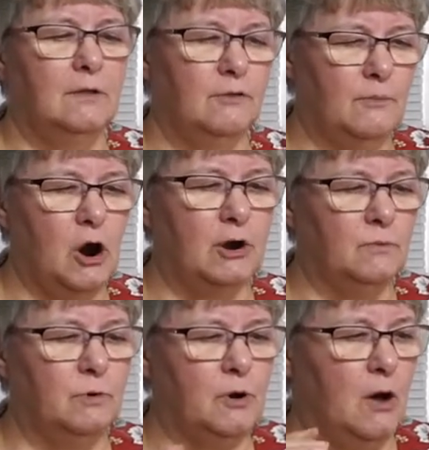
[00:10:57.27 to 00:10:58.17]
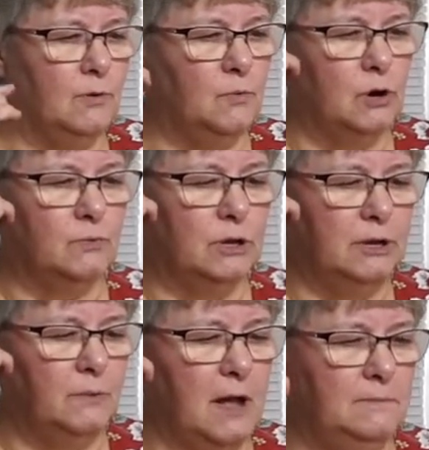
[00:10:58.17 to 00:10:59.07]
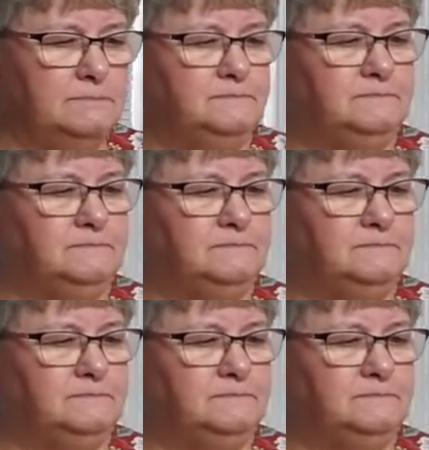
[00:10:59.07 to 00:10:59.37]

the bargain would probably work really well.